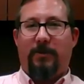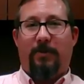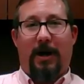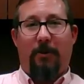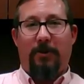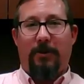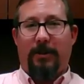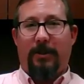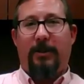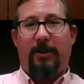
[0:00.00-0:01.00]
power to the
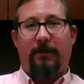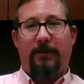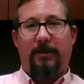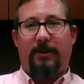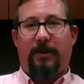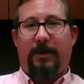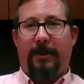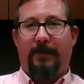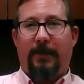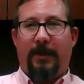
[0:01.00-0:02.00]
entire
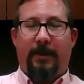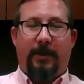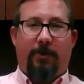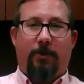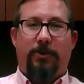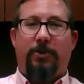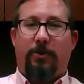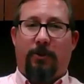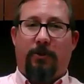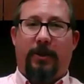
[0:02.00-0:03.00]
facility or certain
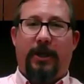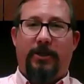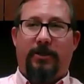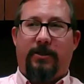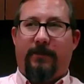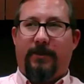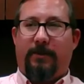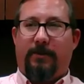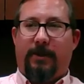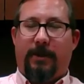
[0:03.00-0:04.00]
locations of the
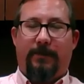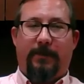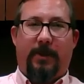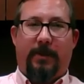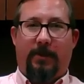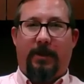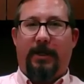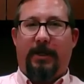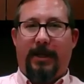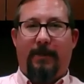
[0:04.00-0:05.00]
facility uh, that
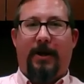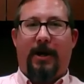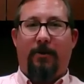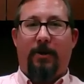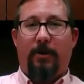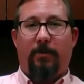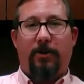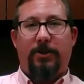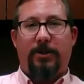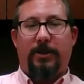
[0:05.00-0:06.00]
need that power in an
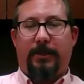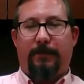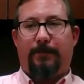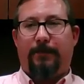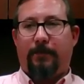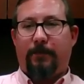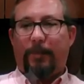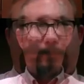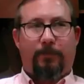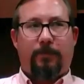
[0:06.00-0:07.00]
emergency.
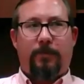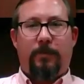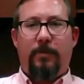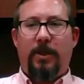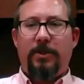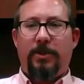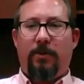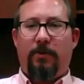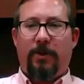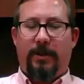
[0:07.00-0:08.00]

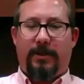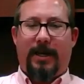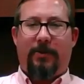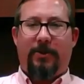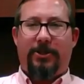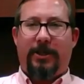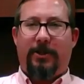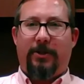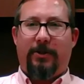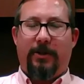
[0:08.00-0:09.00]
So establishing
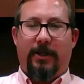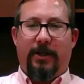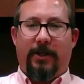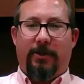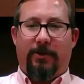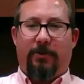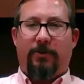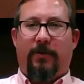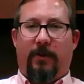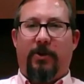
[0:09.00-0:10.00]
your, your tools
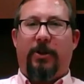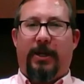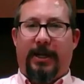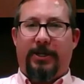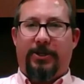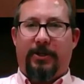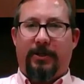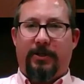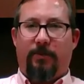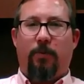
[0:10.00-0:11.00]
of communication
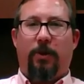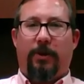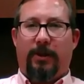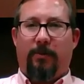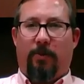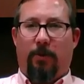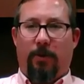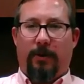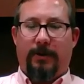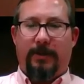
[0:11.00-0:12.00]
is really
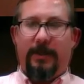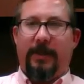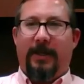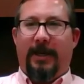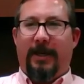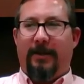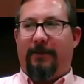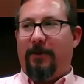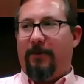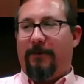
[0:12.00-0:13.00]
important. And if
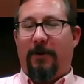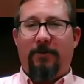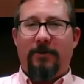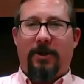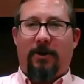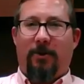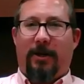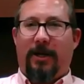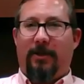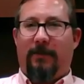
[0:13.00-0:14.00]
your phones aren't working, the